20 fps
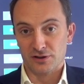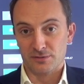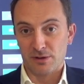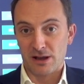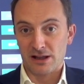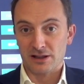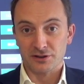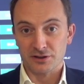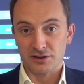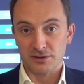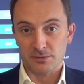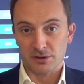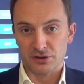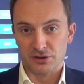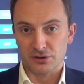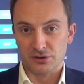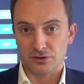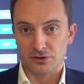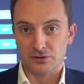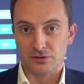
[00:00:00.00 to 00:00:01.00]
its balance sheet by
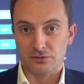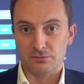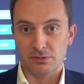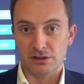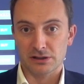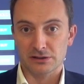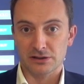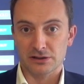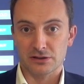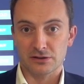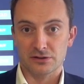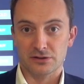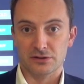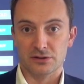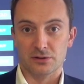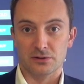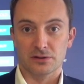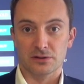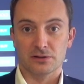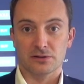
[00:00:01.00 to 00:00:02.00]
$200 billion
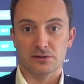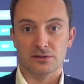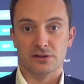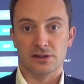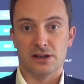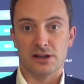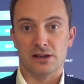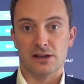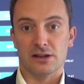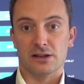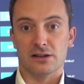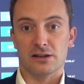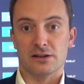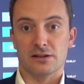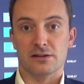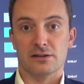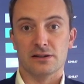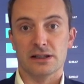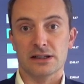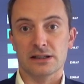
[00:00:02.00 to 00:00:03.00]

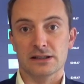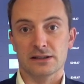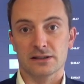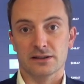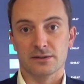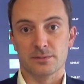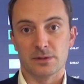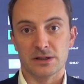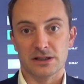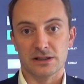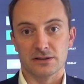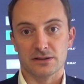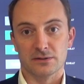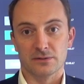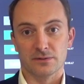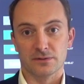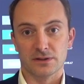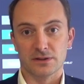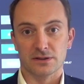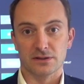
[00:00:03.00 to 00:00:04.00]
in the space
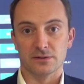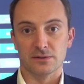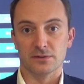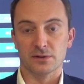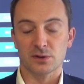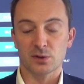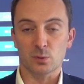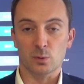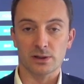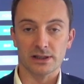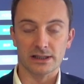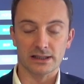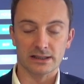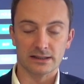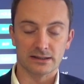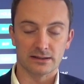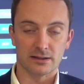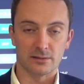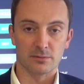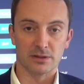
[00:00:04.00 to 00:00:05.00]
of just a few
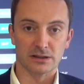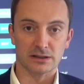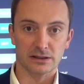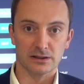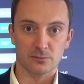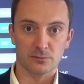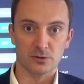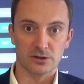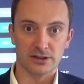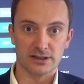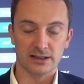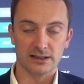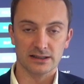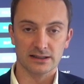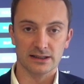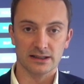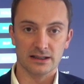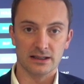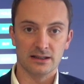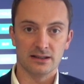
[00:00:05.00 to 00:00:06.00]
weeks, something that would
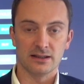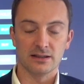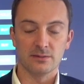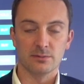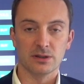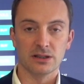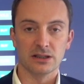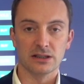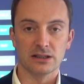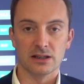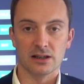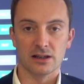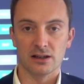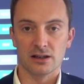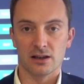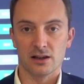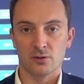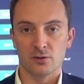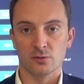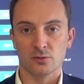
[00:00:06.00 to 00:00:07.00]
take the ECB
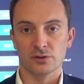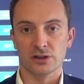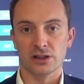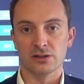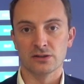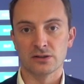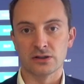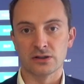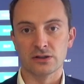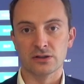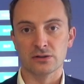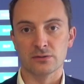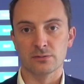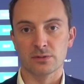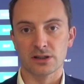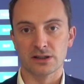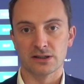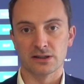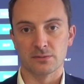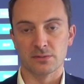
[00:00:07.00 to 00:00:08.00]
a whole year to do
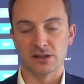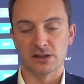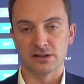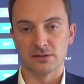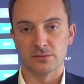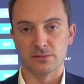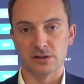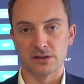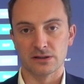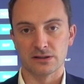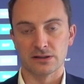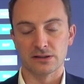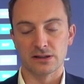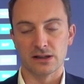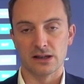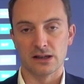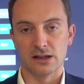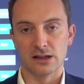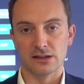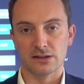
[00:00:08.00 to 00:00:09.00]
by some estimates.
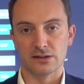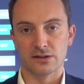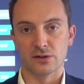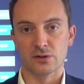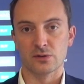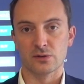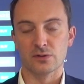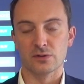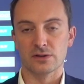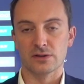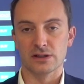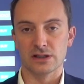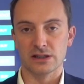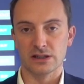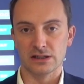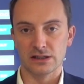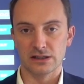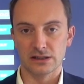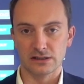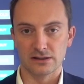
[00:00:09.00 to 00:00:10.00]
So
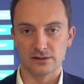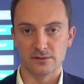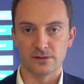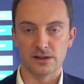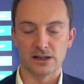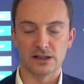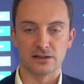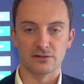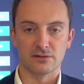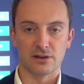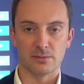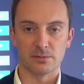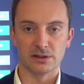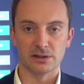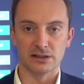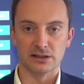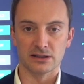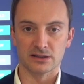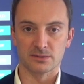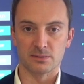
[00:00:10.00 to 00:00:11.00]
the Fed is
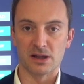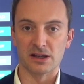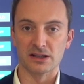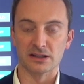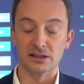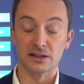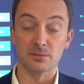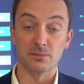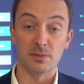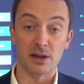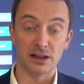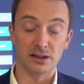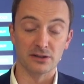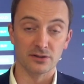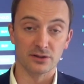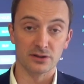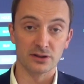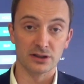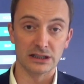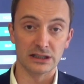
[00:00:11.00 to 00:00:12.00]
rapidly expanding its
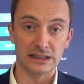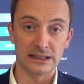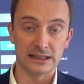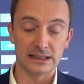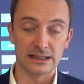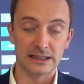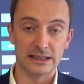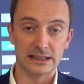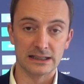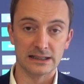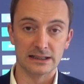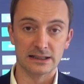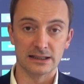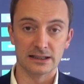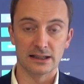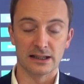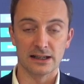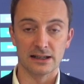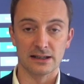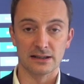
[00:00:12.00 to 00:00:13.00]
balance sheet, and
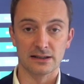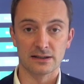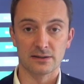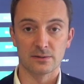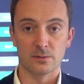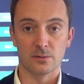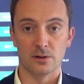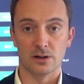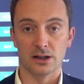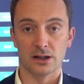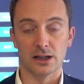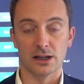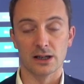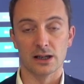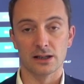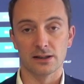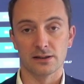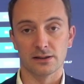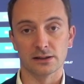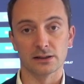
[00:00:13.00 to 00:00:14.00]
hence why
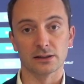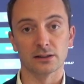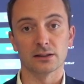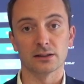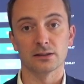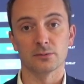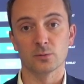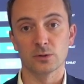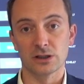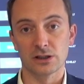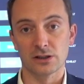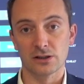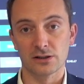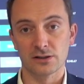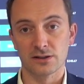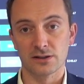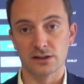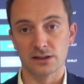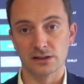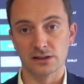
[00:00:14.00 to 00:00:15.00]
I think we are
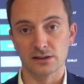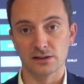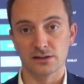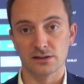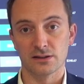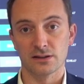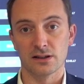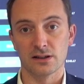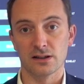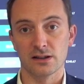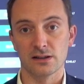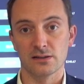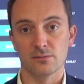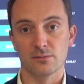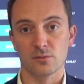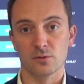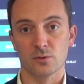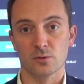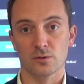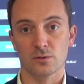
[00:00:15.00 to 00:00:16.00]
seeing this
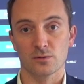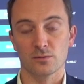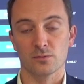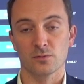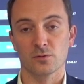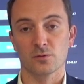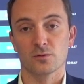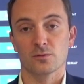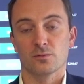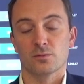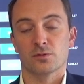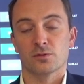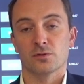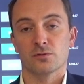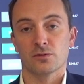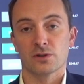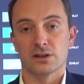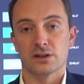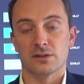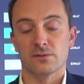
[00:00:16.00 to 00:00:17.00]
more
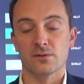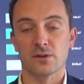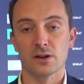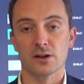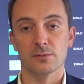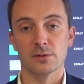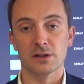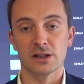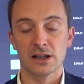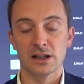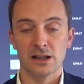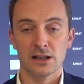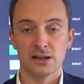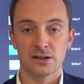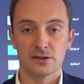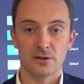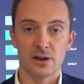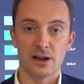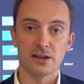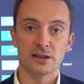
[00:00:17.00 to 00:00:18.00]
pro-risk environment.
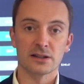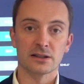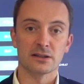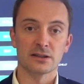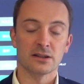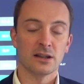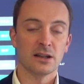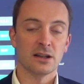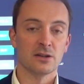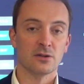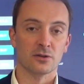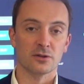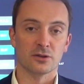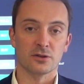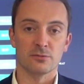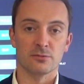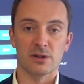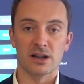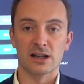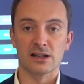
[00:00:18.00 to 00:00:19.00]
So earnings not
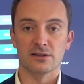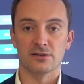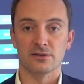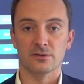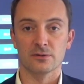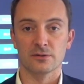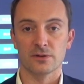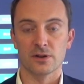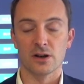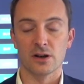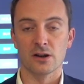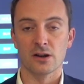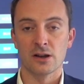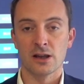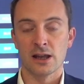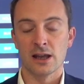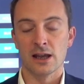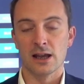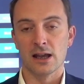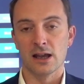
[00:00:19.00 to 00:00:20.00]
too bad so far.
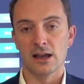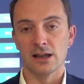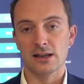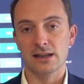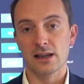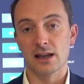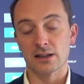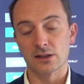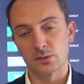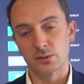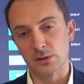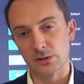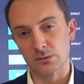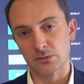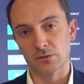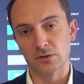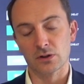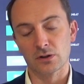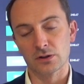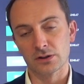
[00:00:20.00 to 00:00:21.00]
Next week
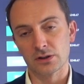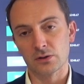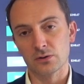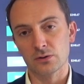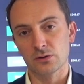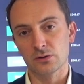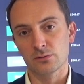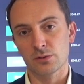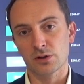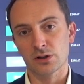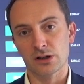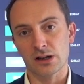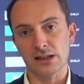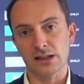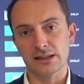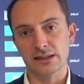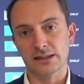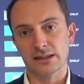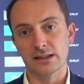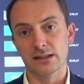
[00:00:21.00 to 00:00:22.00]
we've got Uber
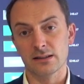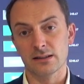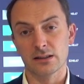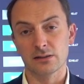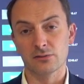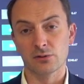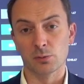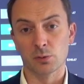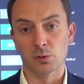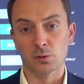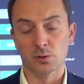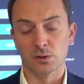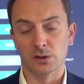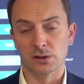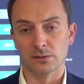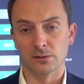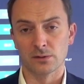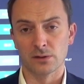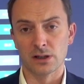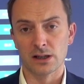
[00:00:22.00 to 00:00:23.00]
and Disney
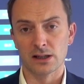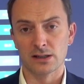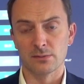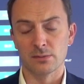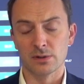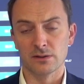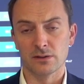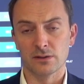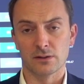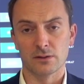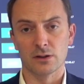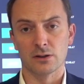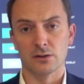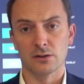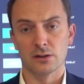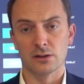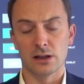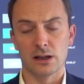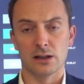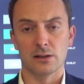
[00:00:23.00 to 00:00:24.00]
reporting for the S&P
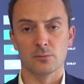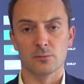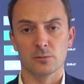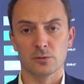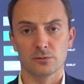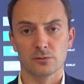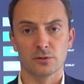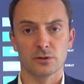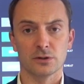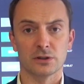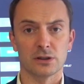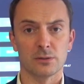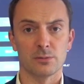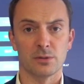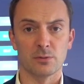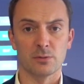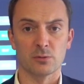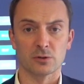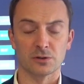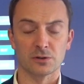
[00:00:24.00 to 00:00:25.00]
500, and we'll look a
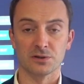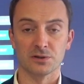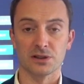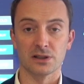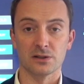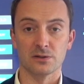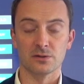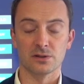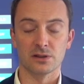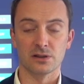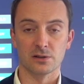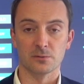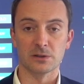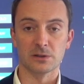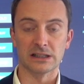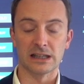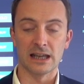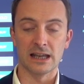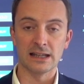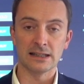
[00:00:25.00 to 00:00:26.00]
bit more closely at those in our
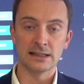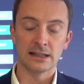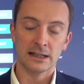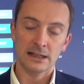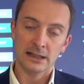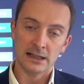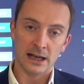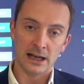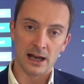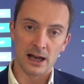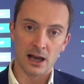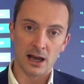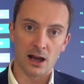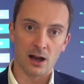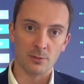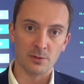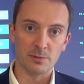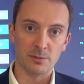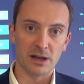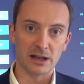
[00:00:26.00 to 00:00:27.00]
week ahead.
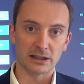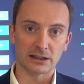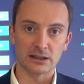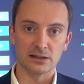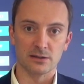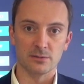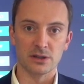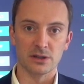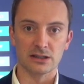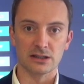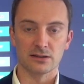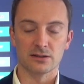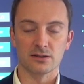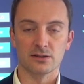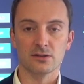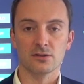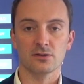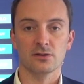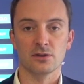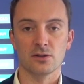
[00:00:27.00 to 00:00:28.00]
I'll be back in a bit to
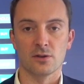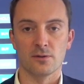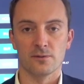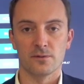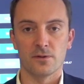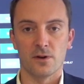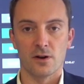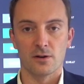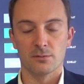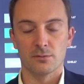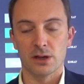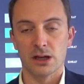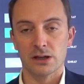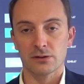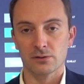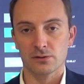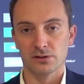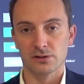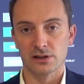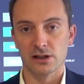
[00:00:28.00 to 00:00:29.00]
do the non-farm
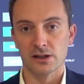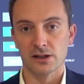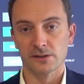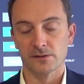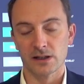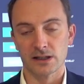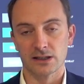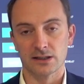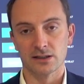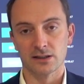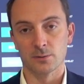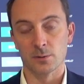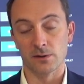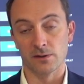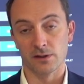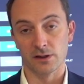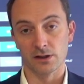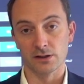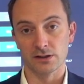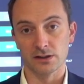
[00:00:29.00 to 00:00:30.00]
payrolls live. That's at
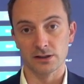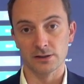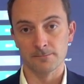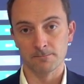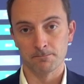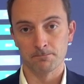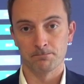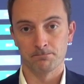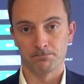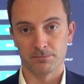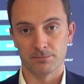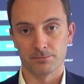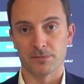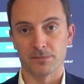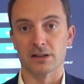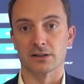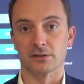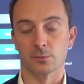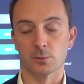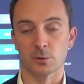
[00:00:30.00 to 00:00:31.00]
12:30.
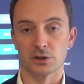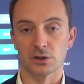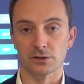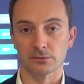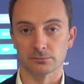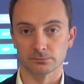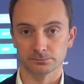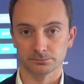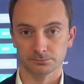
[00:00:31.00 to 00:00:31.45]
Thanks for watching.